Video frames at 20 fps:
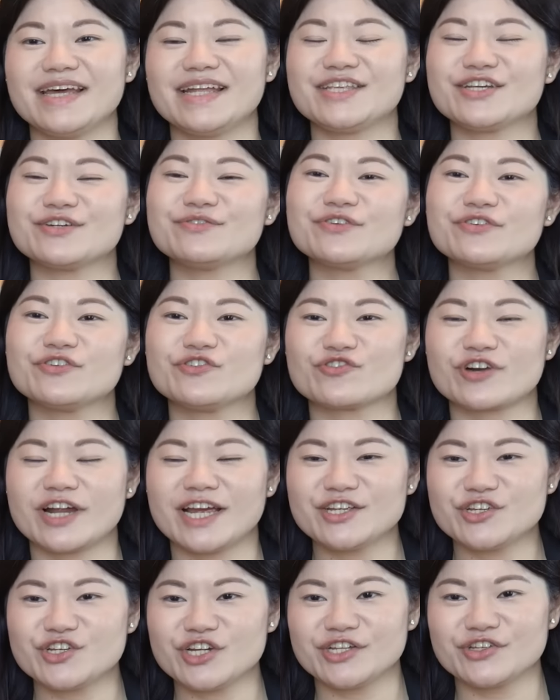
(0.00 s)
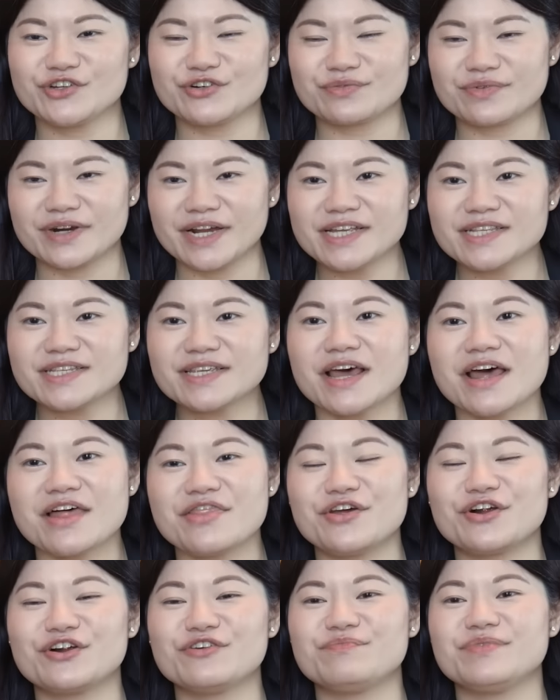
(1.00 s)
In terms of transgender rights,
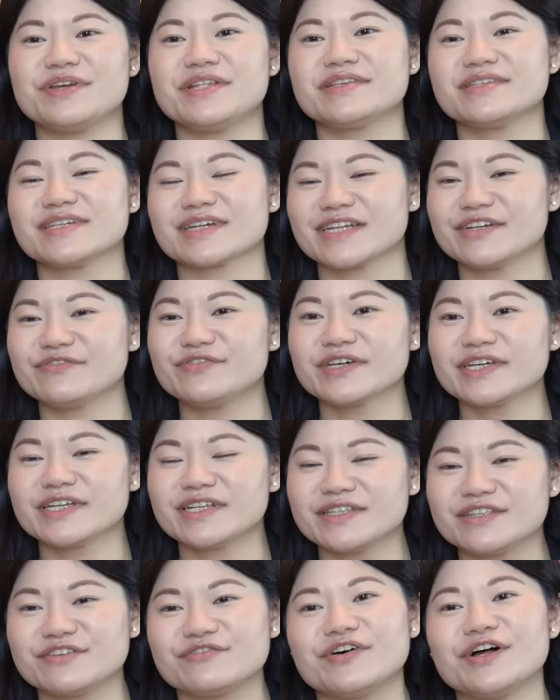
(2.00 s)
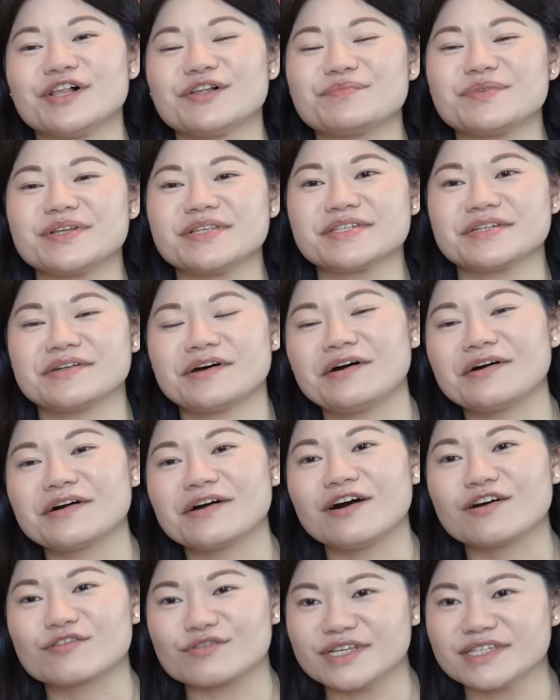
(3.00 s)
there have been significant developments in Hong
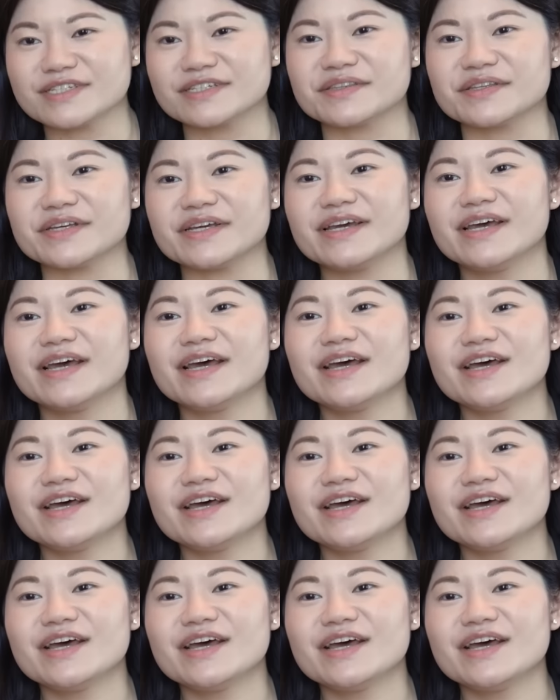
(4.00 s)
Kong recently.